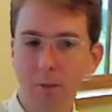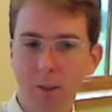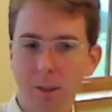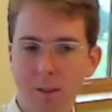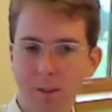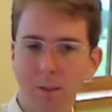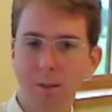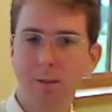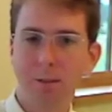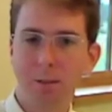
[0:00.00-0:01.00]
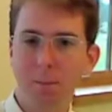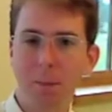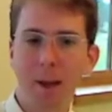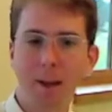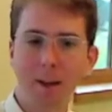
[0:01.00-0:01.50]
Which is to
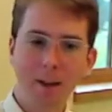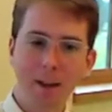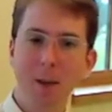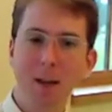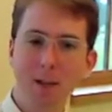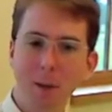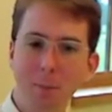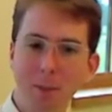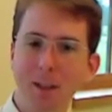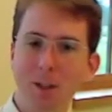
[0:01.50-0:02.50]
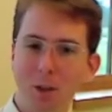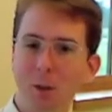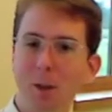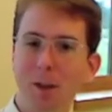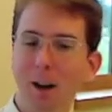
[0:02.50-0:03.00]
make something that
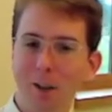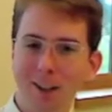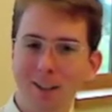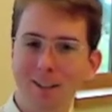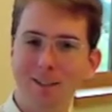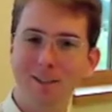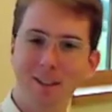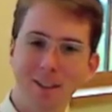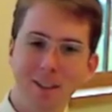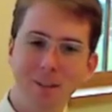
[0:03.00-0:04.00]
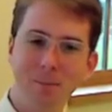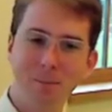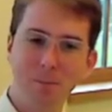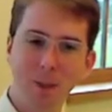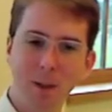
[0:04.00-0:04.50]
suited our needs,
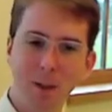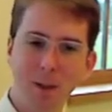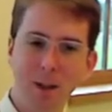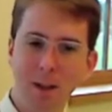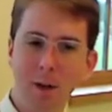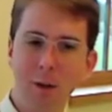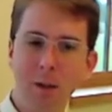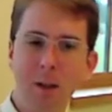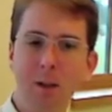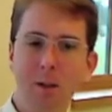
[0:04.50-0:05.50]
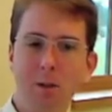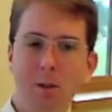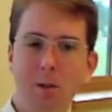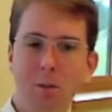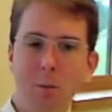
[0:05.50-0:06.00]
and our
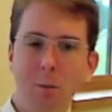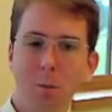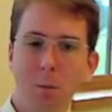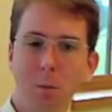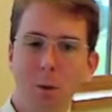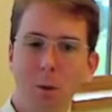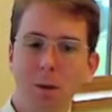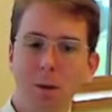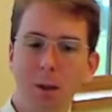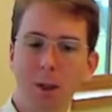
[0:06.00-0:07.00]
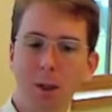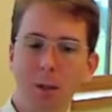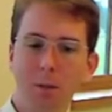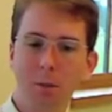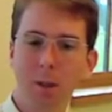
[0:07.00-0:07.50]
needs were
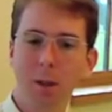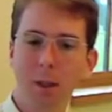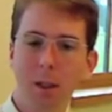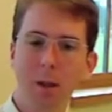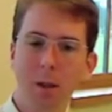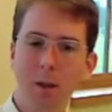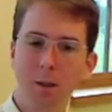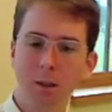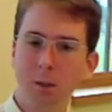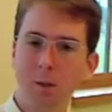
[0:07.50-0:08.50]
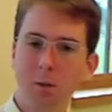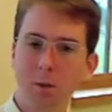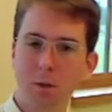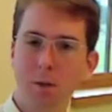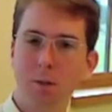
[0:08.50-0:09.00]
really to
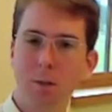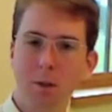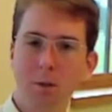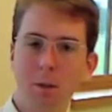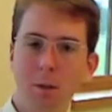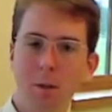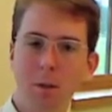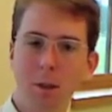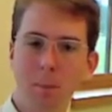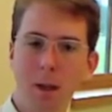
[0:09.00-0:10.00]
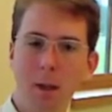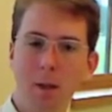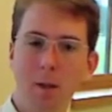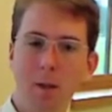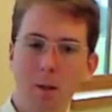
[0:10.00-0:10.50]
serve the user and
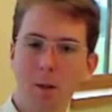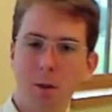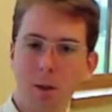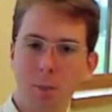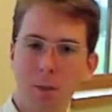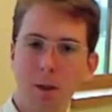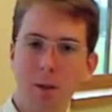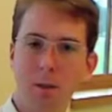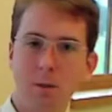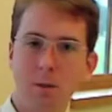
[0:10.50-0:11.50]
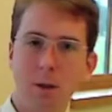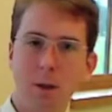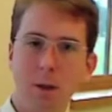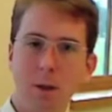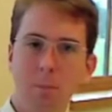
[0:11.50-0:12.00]
make the user experience
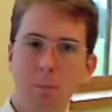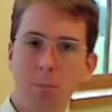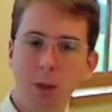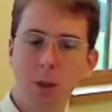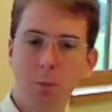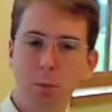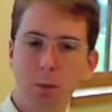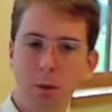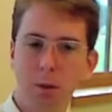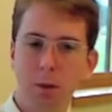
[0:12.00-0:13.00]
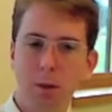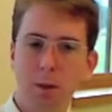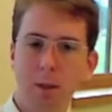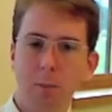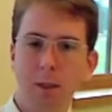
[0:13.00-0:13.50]
much more
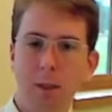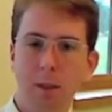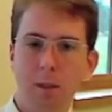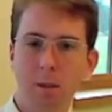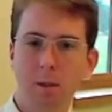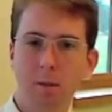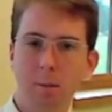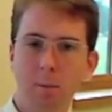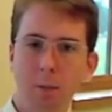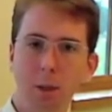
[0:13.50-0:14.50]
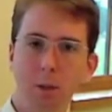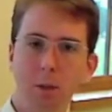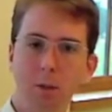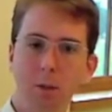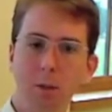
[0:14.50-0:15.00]
comprehensive and
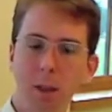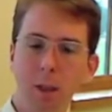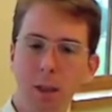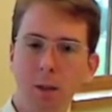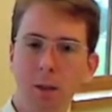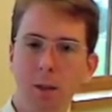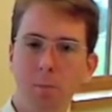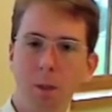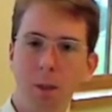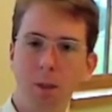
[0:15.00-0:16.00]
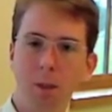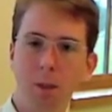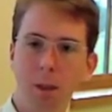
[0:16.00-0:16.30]
much cleaner and much